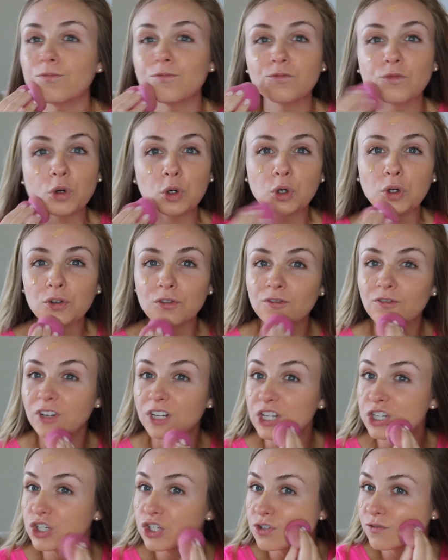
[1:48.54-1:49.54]
full
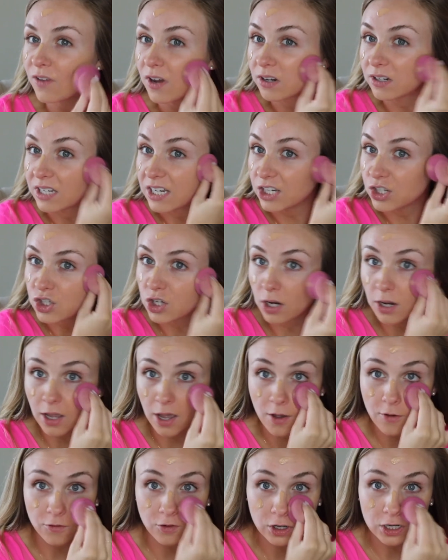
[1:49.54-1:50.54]
finish foundation
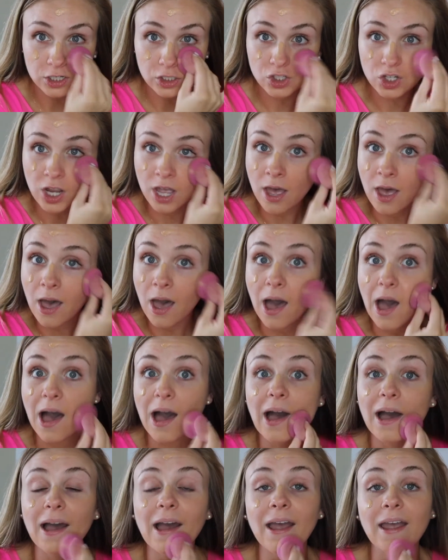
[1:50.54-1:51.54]
coverage,
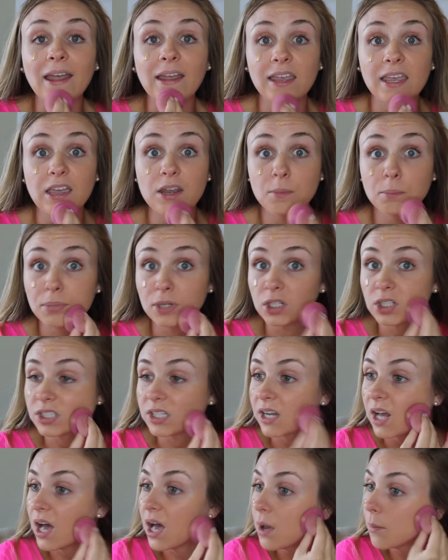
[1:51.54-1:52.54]
I can build
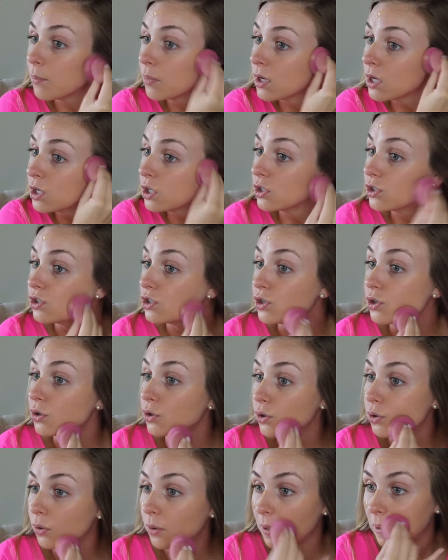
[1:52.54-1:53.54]
it up
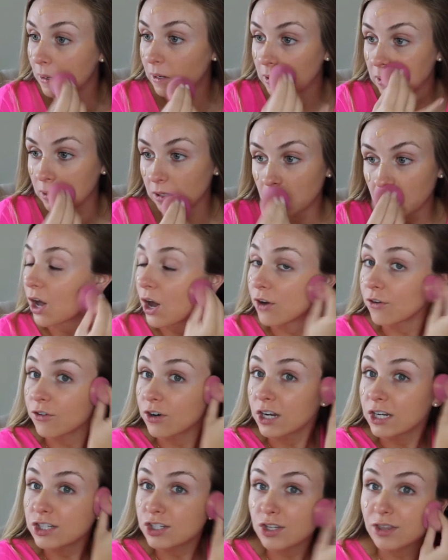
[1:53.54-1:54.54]
to any
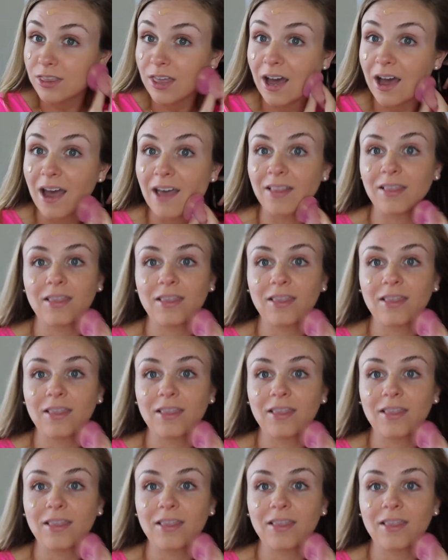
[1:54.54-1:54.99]
coverage that I